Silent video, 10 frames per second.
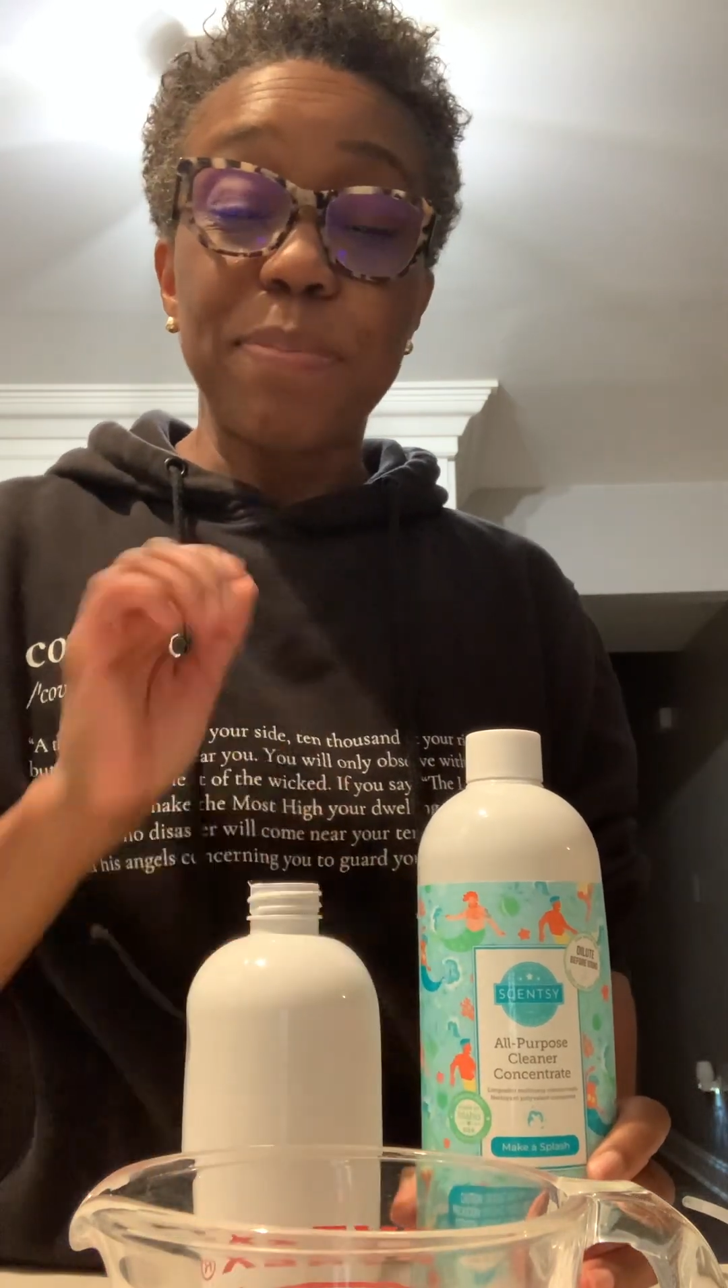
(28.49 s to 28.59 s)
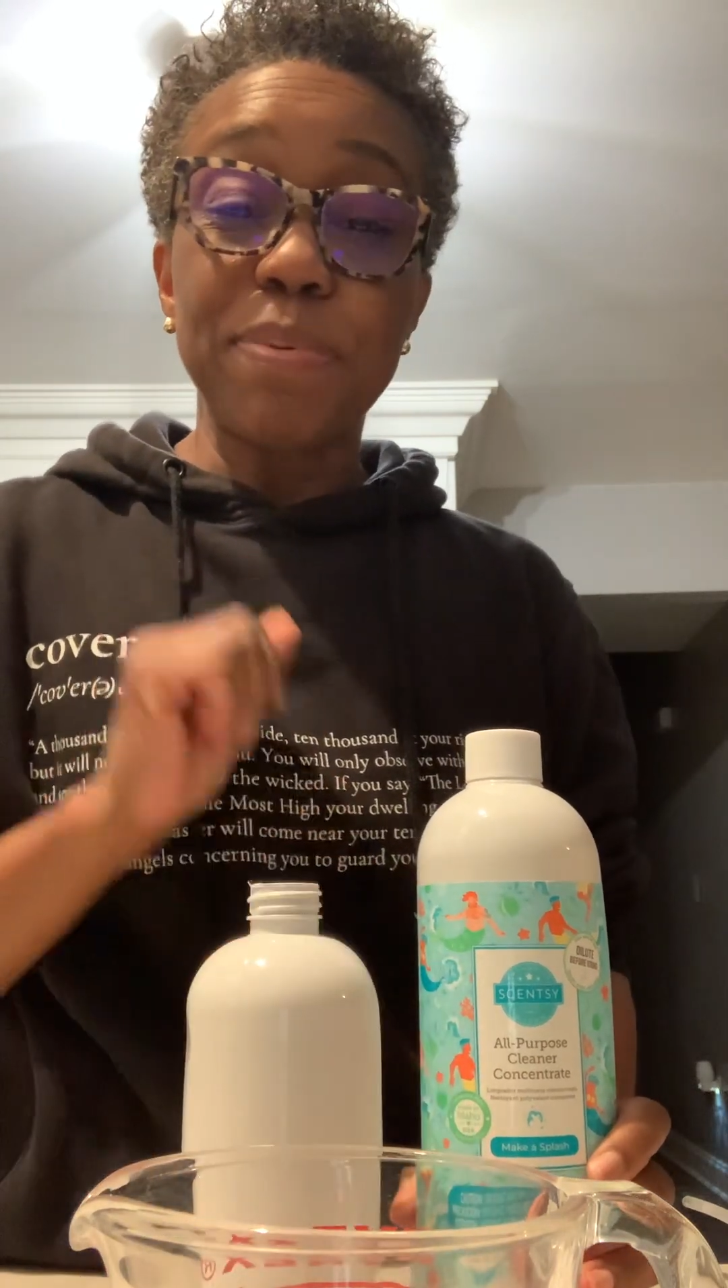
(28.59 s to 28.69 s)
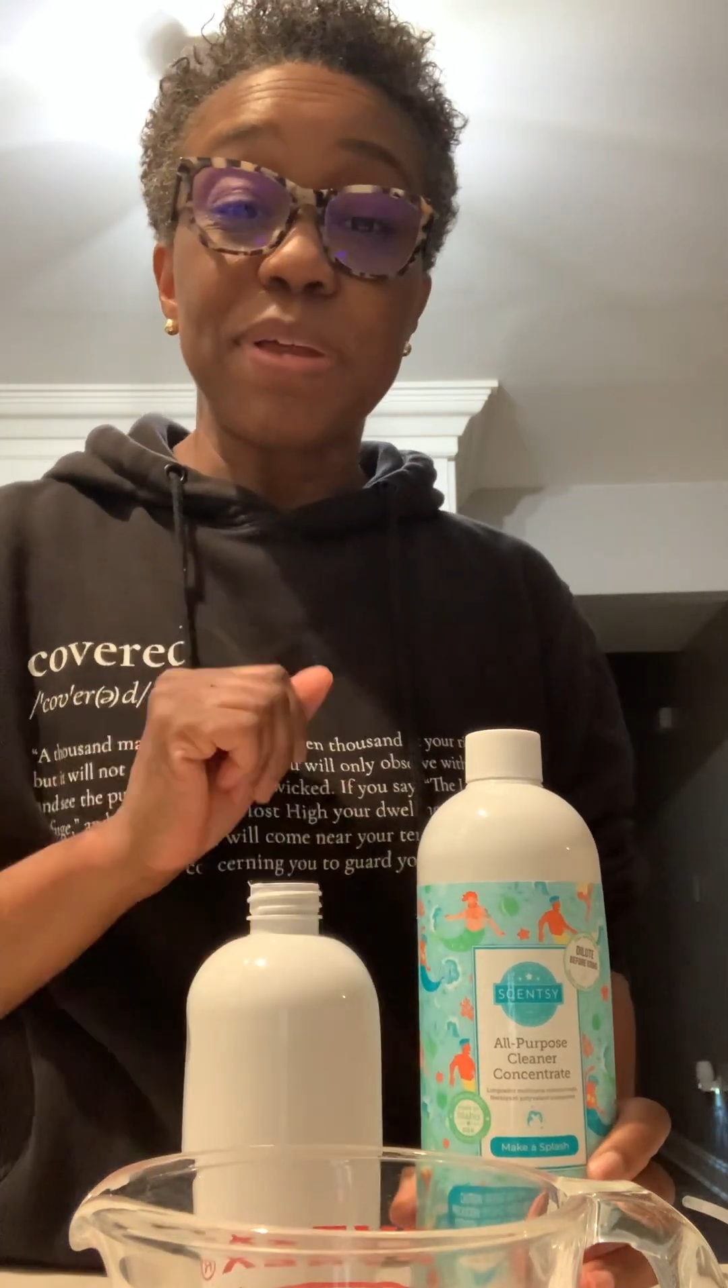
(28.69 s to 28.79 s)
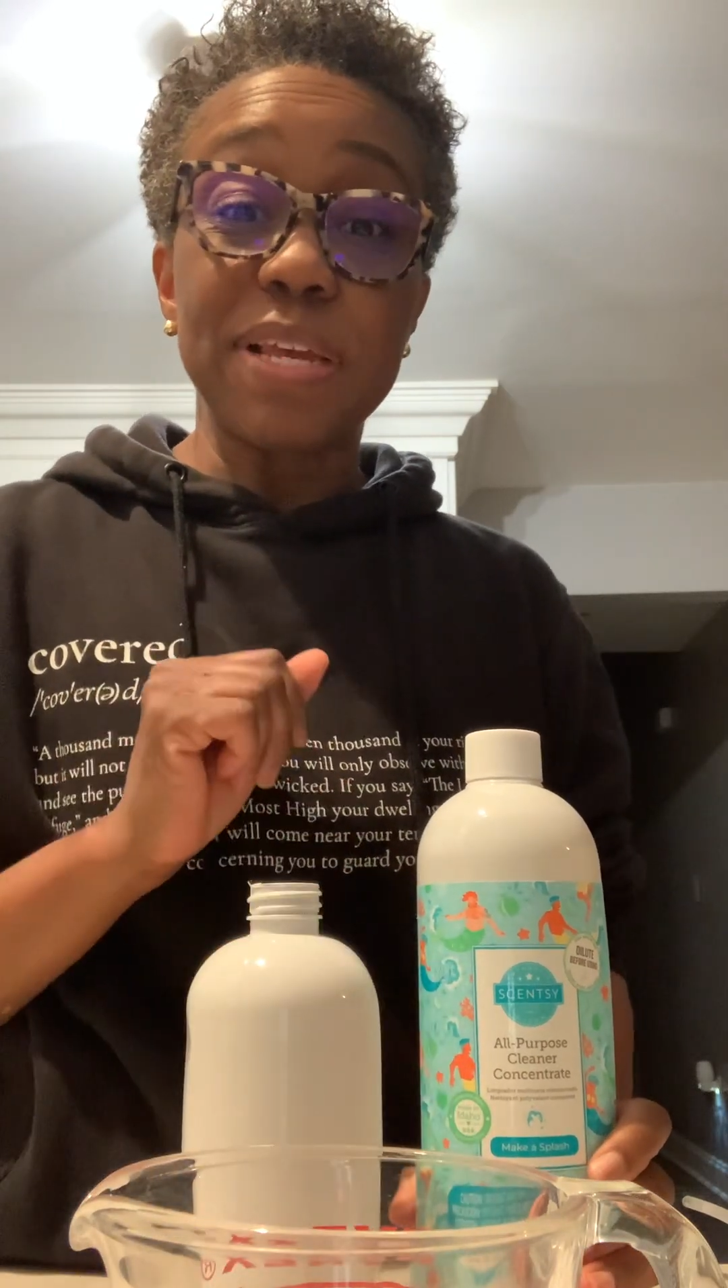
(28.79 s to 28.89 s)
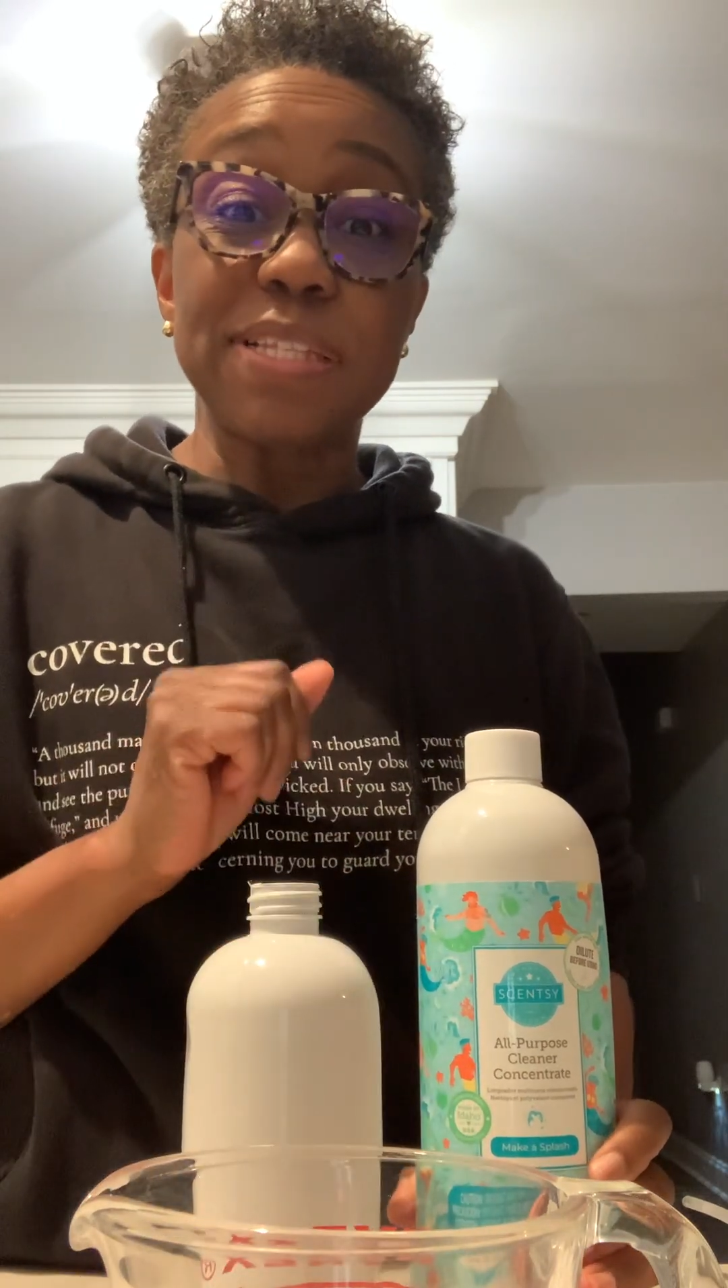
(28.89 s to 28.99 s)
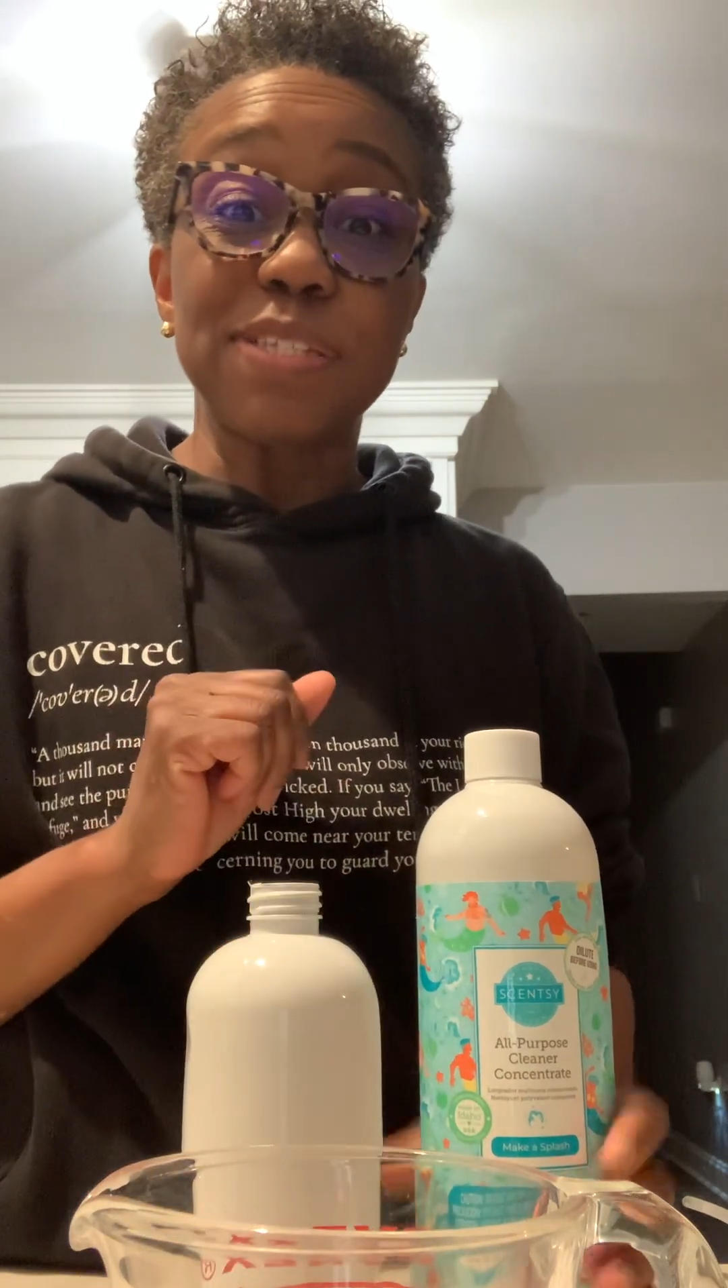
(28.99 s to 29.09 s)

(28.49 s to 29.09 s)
to put in